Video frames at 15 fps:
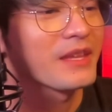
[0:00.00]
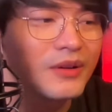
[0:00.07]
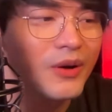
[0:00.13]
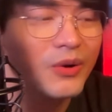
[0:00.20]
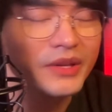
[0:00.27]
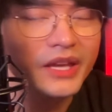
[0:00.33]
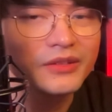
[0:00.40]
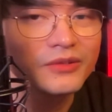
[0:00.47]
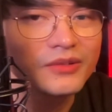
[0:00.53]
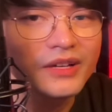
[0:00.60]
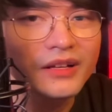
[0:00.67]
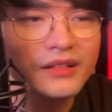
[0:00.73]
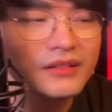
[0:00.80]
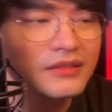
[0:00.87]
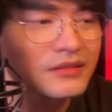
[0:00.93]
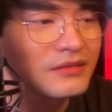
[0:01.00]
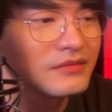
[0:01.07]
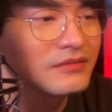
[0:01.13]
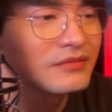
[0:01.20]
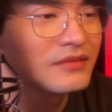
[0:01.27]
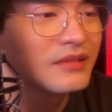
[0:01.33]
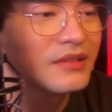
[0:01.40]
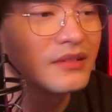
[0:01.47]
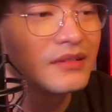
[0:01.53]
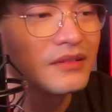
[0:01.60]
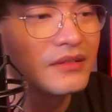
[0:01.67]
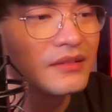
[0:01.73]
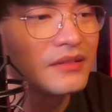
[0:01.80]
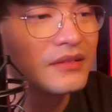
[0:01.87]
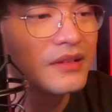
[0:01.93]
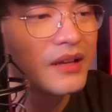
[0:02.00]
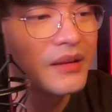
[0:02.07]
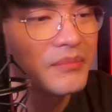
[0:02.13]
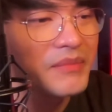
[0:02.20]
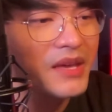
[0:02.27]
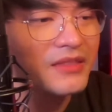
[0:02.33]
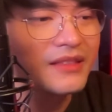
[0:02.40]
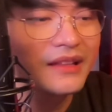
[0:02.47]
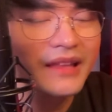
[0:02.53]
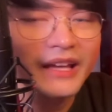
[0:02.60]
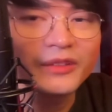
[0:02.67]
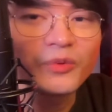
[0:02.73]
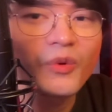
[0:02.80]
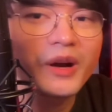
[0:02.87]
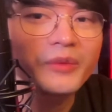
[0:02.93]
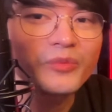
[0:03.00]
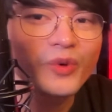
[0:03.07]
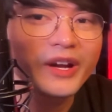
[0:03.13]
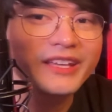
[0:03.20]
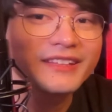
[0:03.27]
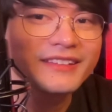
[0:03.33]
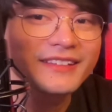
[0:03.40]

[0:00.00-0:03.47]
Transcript: Okay, Google. Make the light warm white.